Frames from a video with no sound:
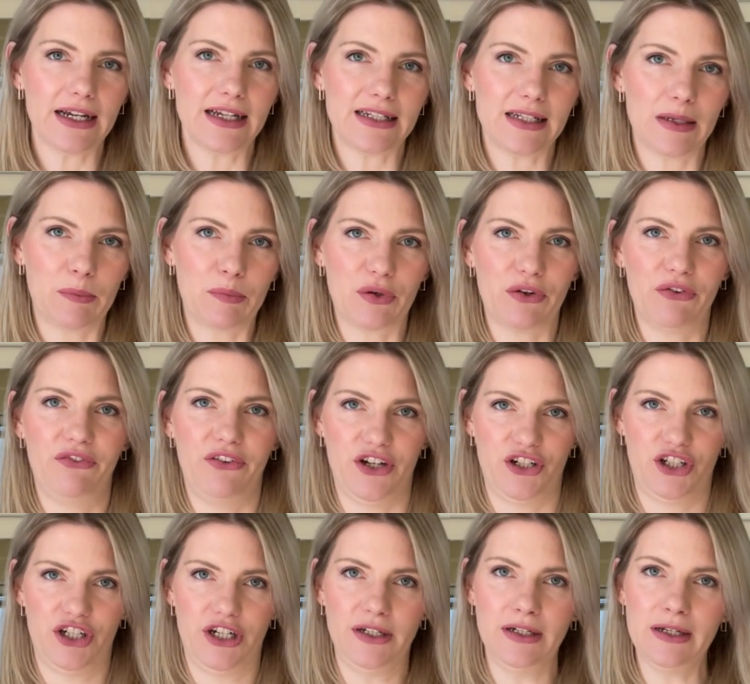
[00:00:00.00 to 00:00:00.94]
is a
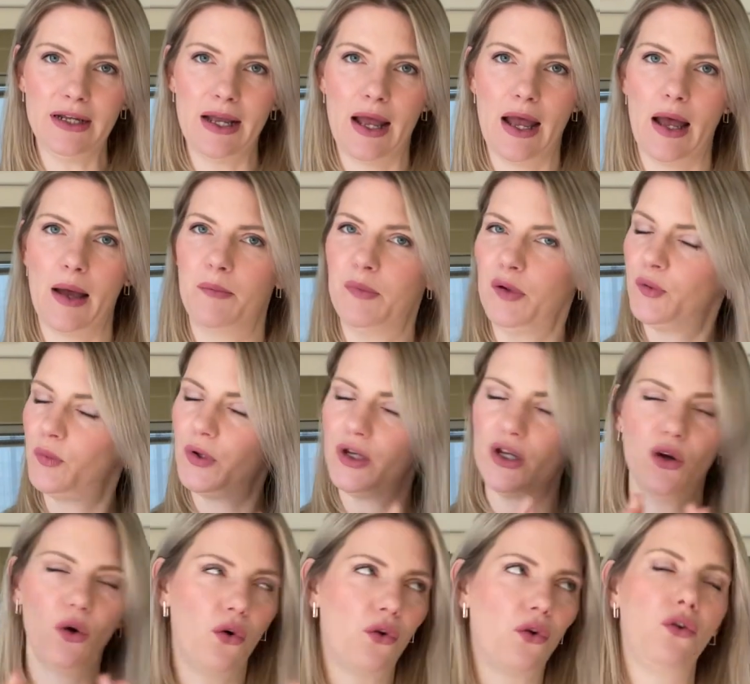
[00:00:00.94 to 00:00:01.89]
profession, but
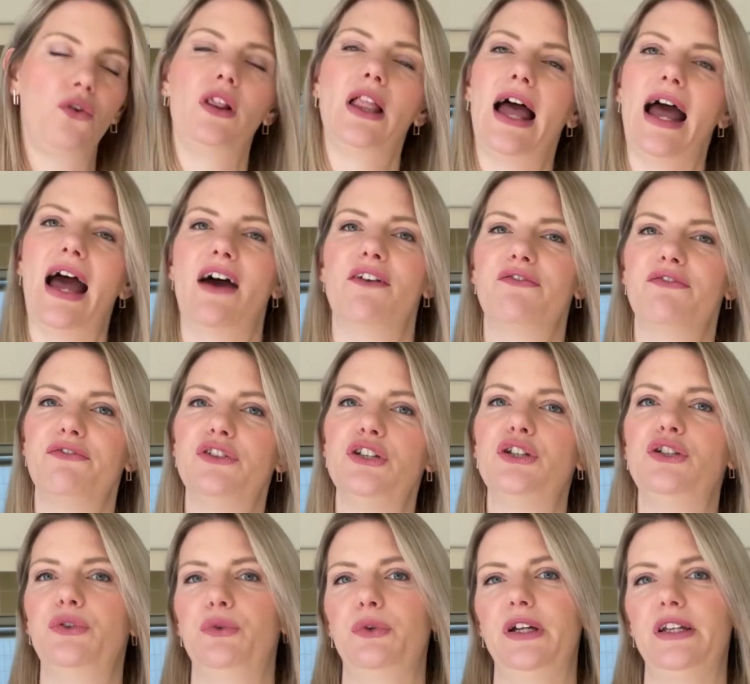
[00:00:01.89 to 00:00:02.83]
we all have to
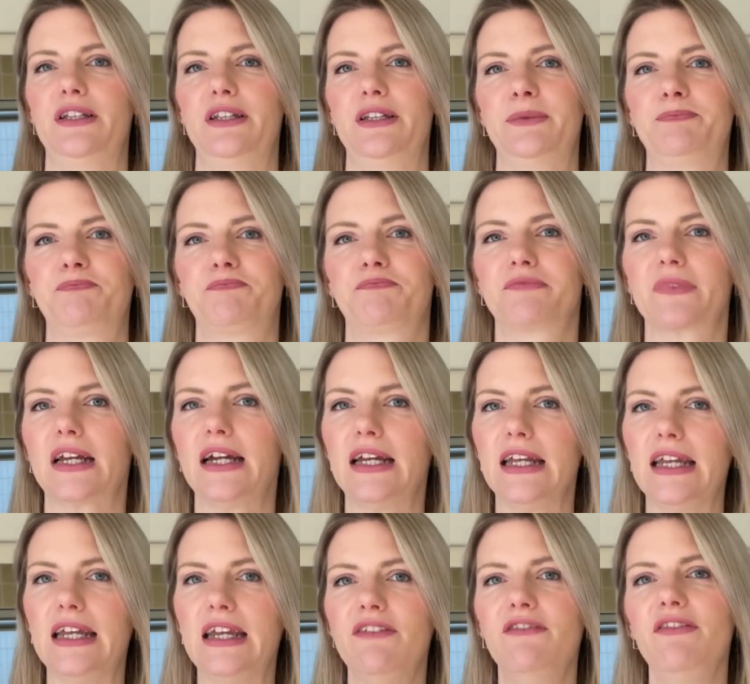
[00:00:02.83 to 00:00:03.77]
do it.
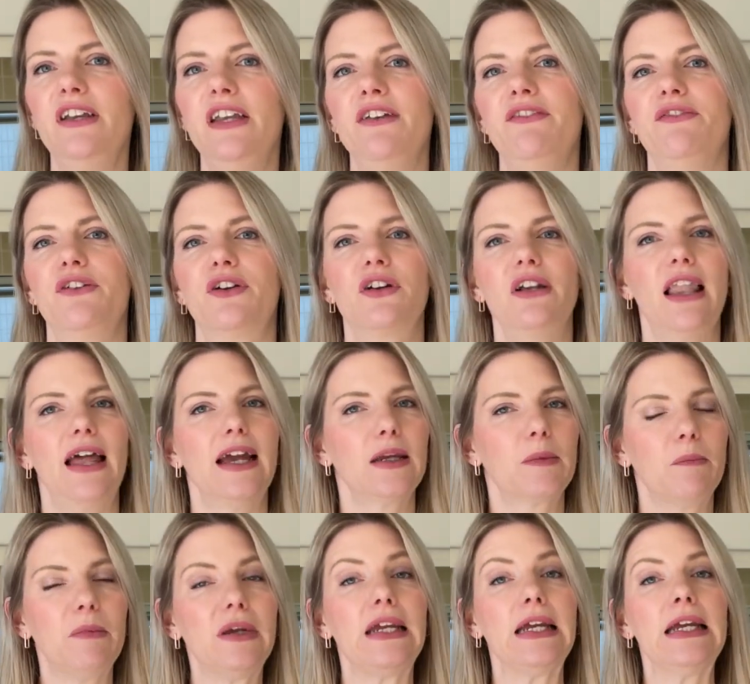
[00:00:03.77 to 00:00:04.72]
Even if you're
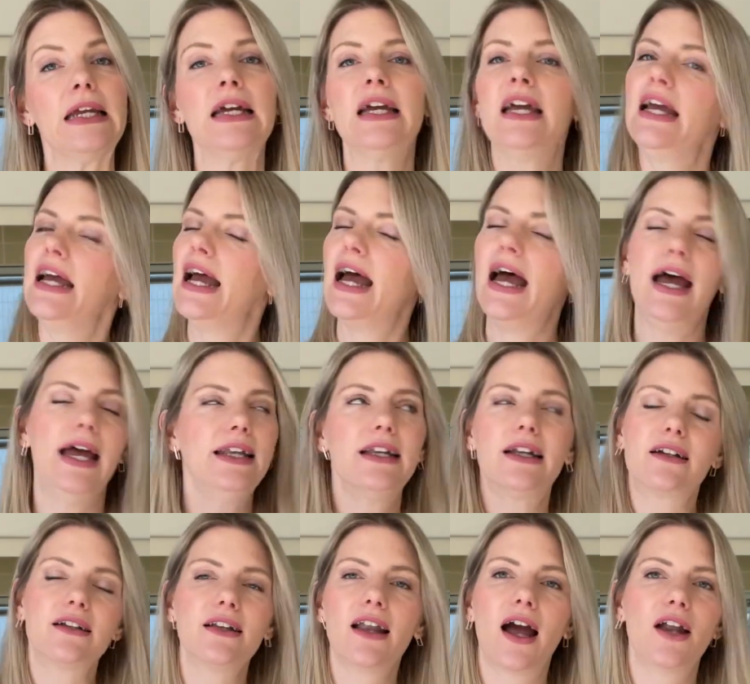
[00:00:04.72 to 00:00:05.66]
like me and
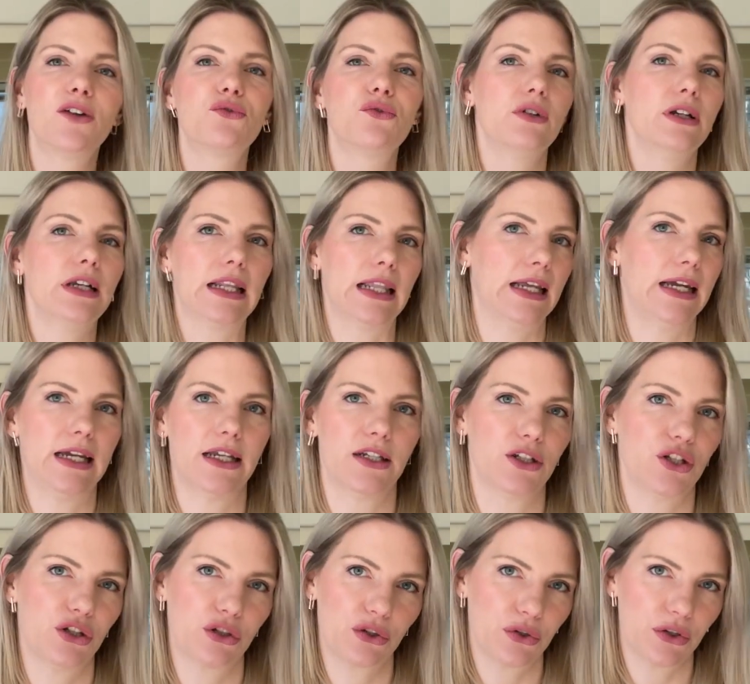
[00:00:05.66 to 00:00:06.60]
are not really
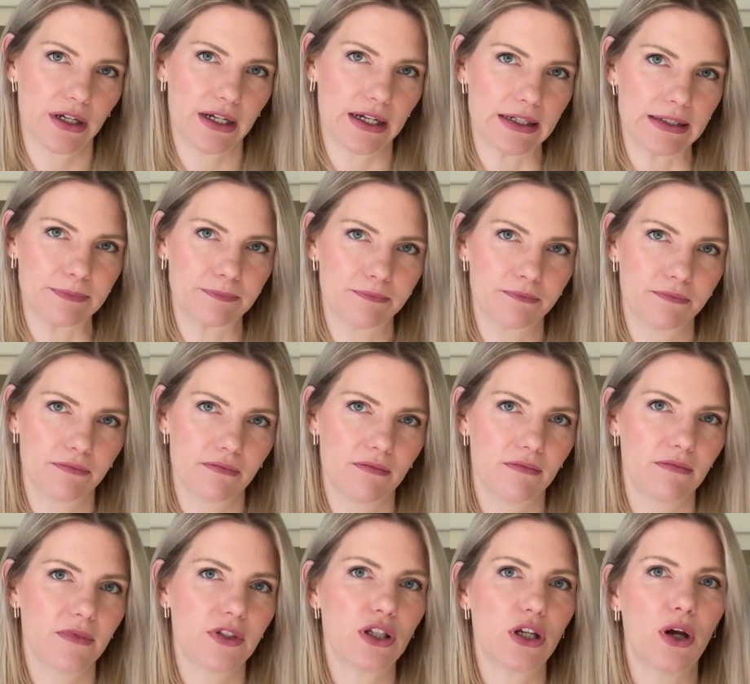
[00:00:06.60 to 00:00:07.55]
into cooking.
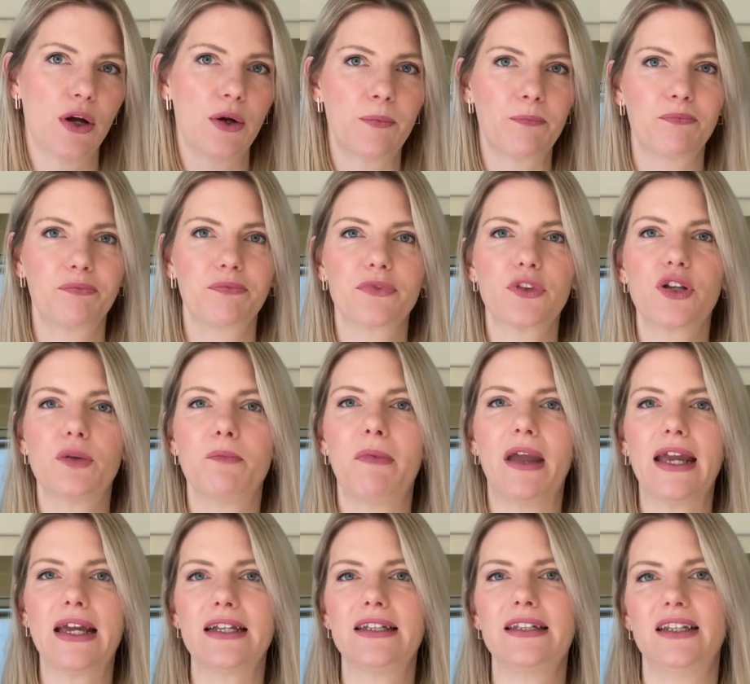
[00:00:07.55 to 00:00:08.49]
So to
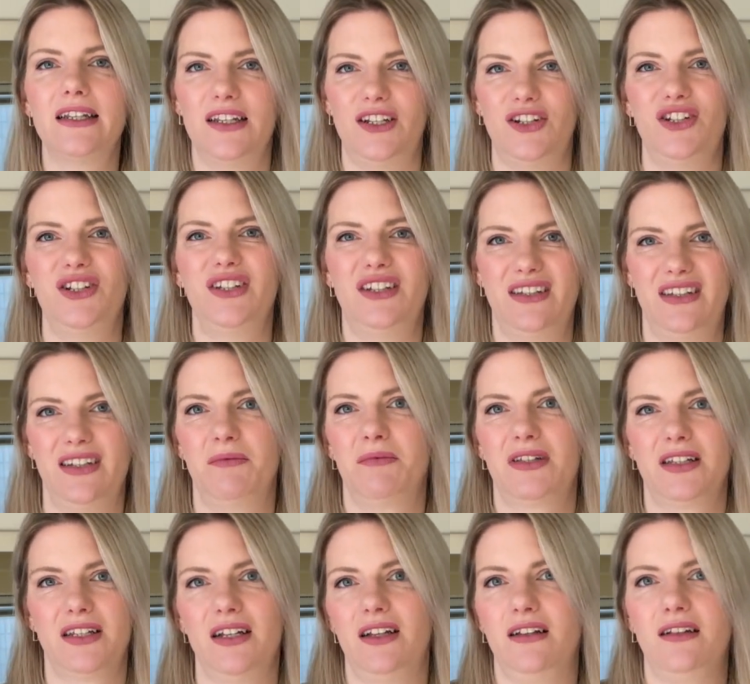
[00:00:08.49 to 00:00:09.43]
make it delicious, some
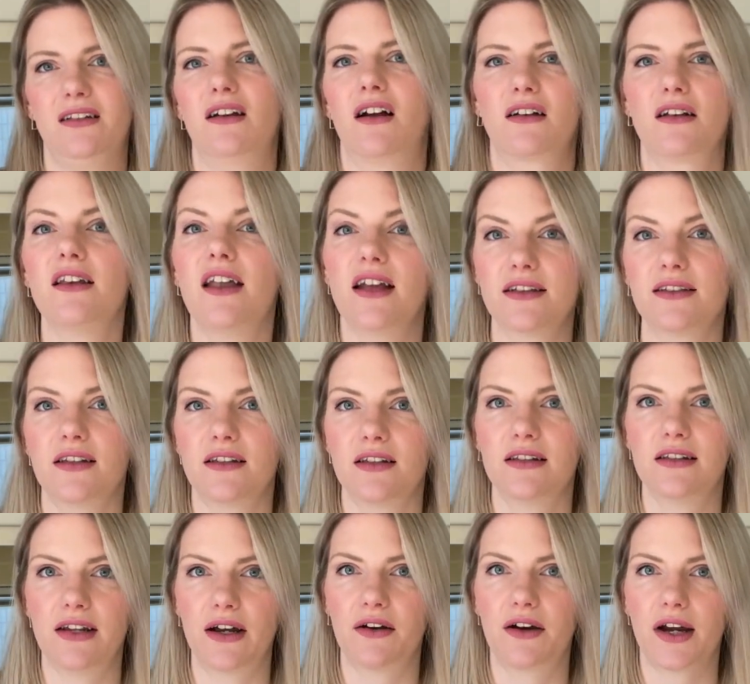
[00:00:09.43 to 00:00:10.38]
skills are
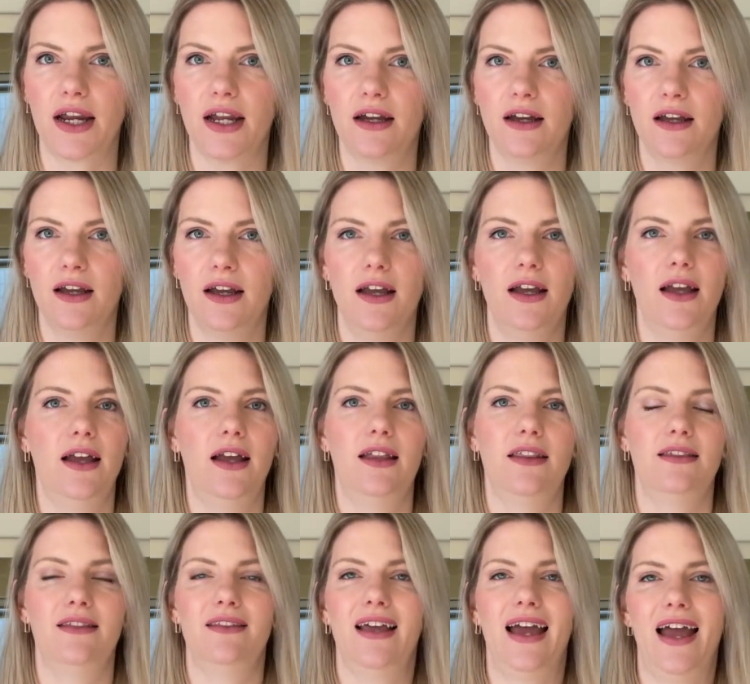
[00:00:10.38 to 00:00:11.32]
necessary.
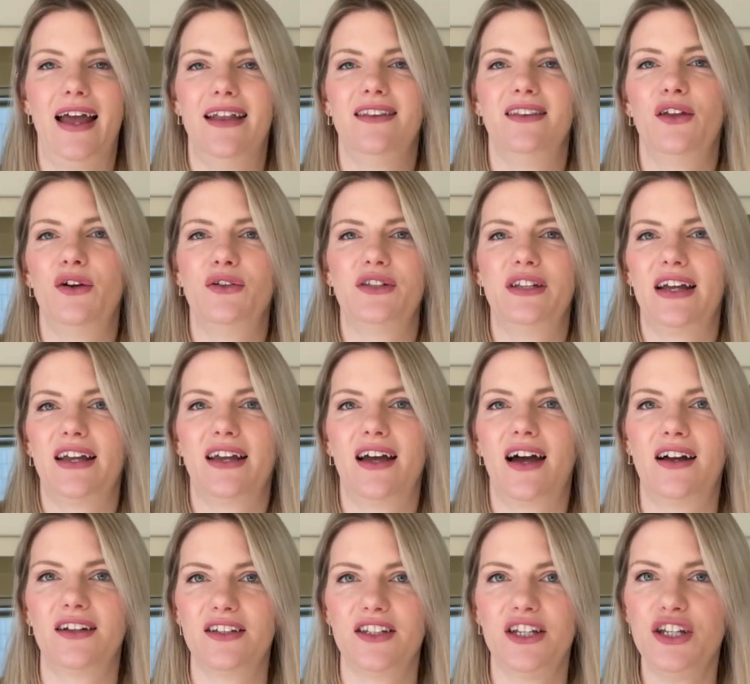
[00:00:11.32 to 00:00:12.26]
And those I
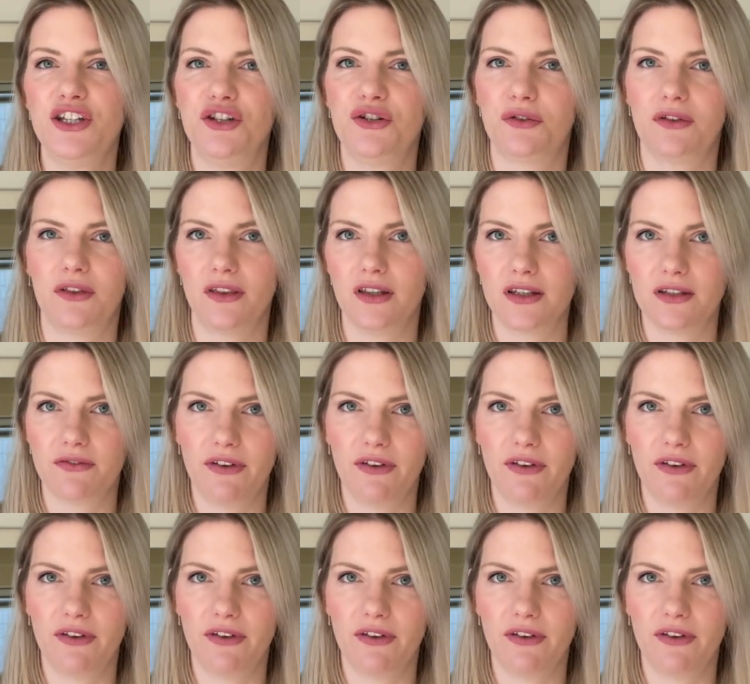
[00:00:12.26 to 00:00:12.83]
can't teach you in this